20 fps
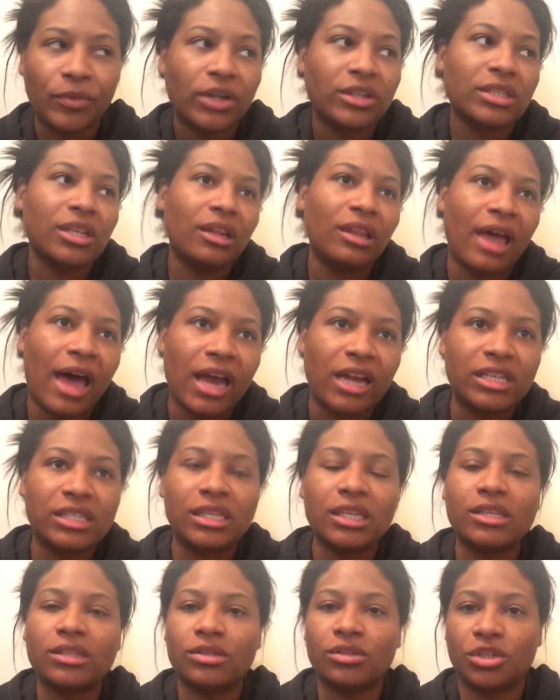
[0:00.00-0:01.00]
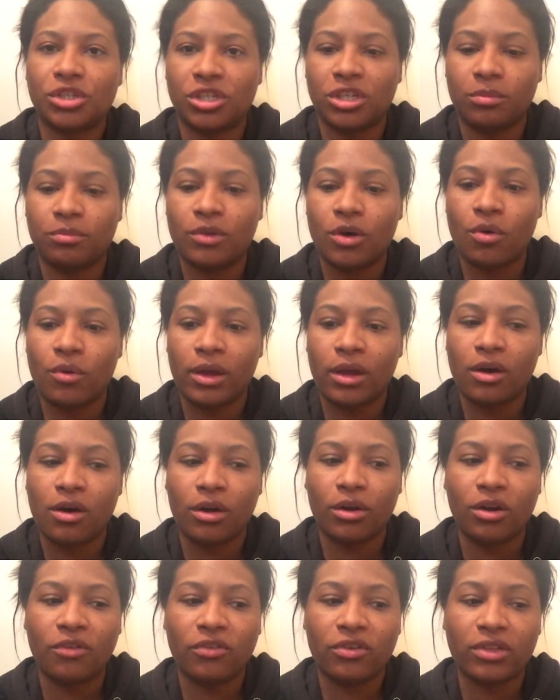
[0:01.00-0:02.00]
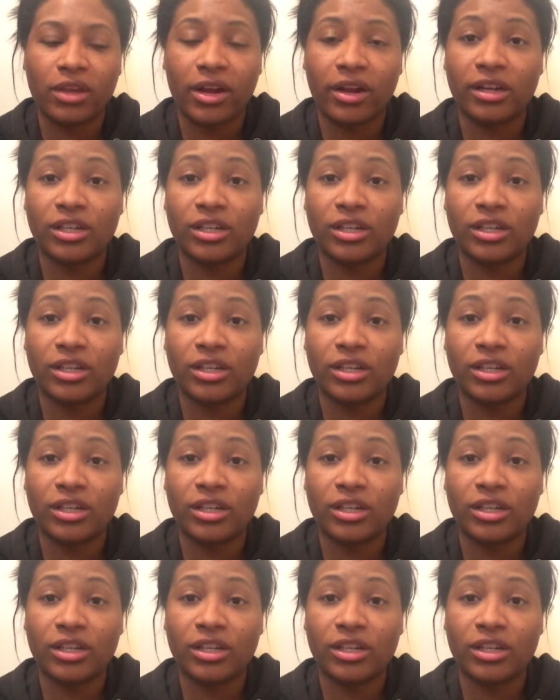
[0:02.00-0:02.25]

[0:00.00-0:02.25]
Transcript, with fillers: There's a lot of censorship going on over there,